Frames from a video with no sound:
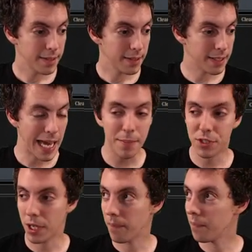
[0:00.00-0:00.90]
Game
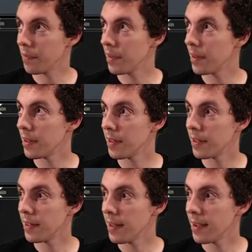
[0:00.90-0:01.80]
two.
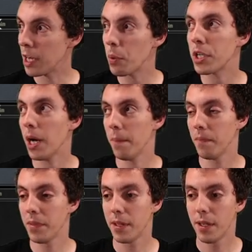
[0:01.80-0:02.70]
Here we go.
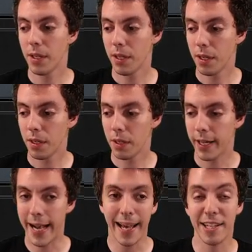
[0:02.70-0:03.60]

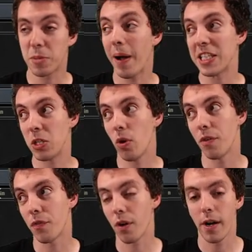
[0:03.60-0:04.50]
I got a spicy one
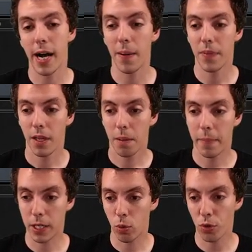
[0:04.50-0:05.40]
for uh,
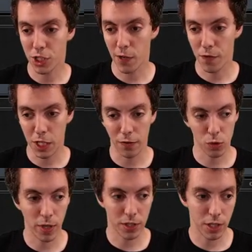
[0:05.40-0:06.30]
my cool stuff video this
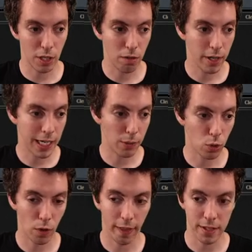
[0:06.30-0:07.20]
week too. I gotta
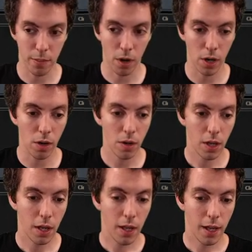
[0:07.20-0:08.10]
record that tomorrow.
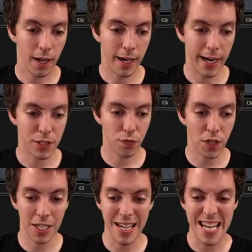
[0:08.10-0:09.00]
Uh, it's
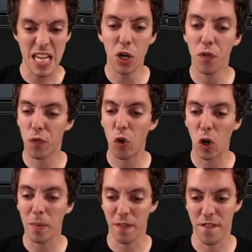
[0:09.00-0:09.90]
freaking
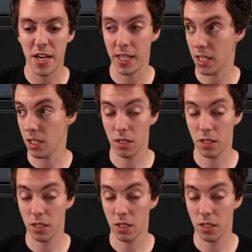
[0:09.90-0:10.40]
Neoform Affinity.